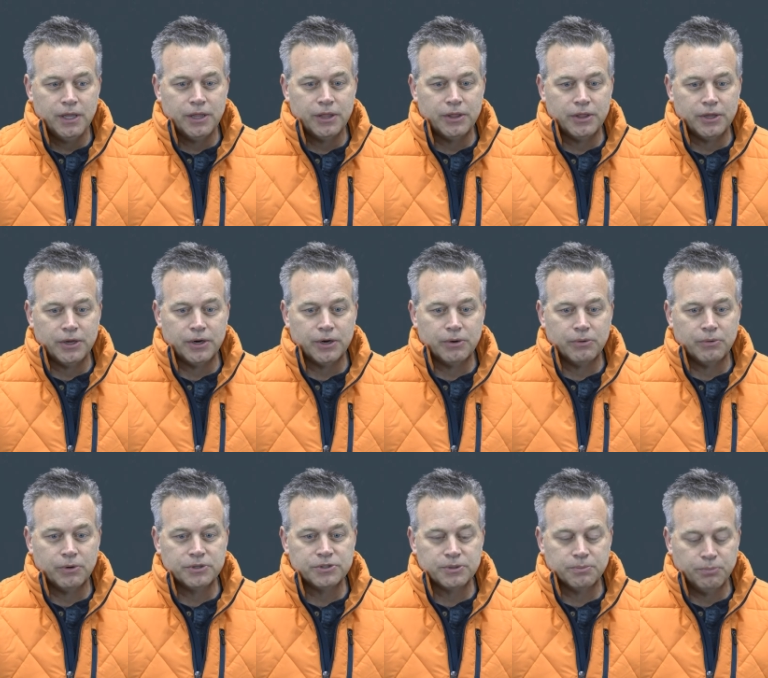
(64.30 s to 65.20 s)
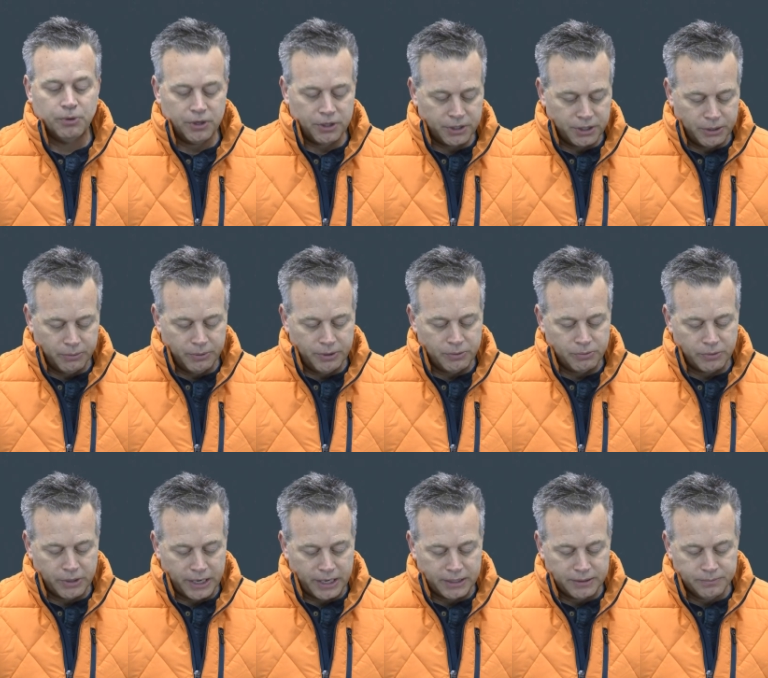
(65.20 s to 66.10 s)
There was a book that we
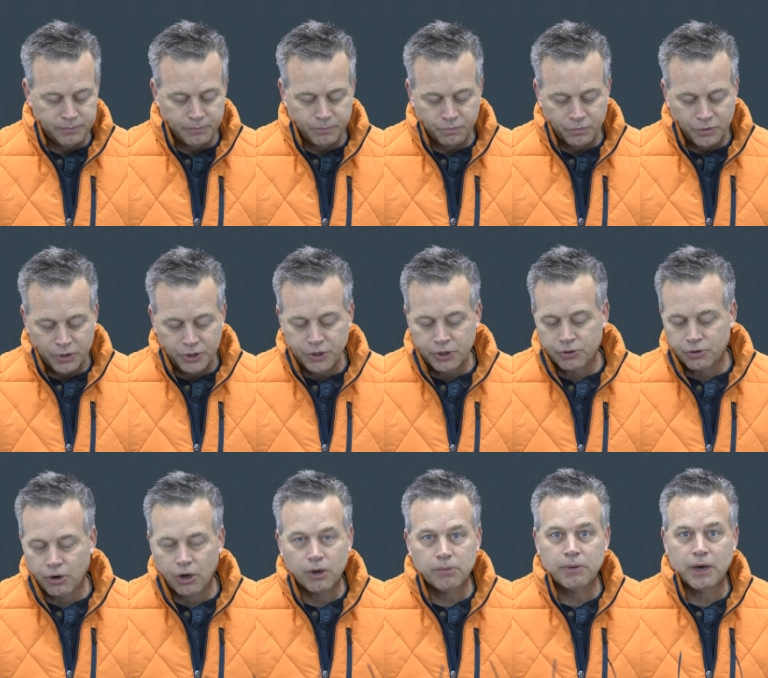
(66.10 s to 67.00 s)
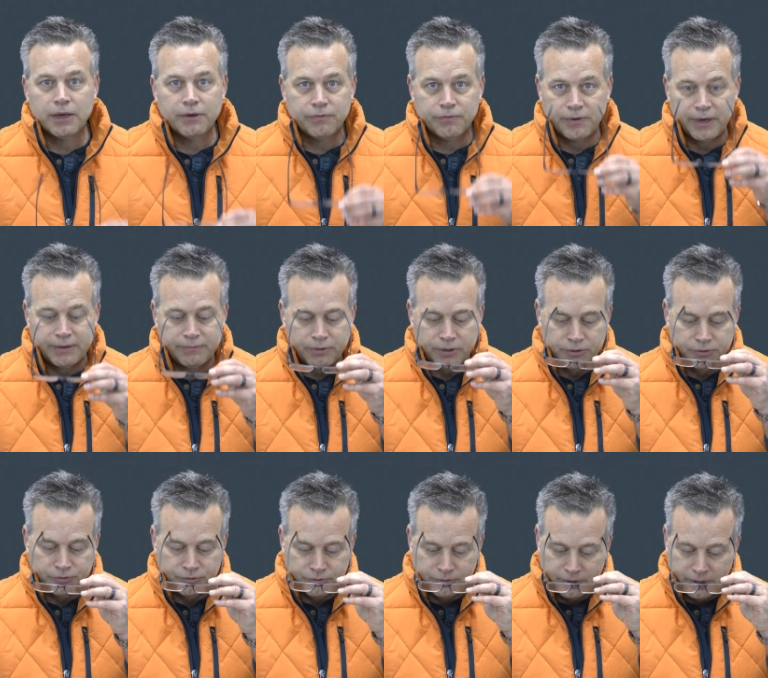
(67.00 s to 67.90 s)
read, You're All My
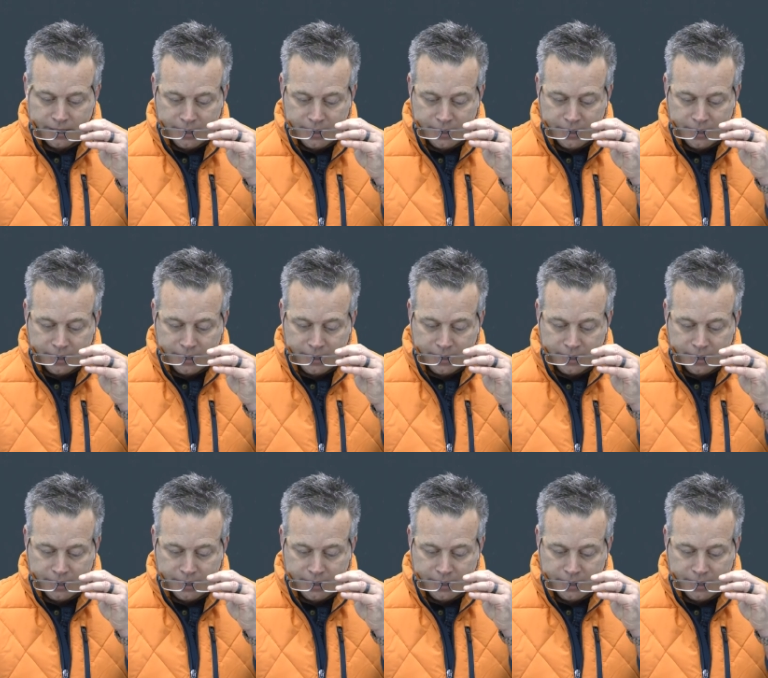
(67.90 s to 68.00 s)
Favorites.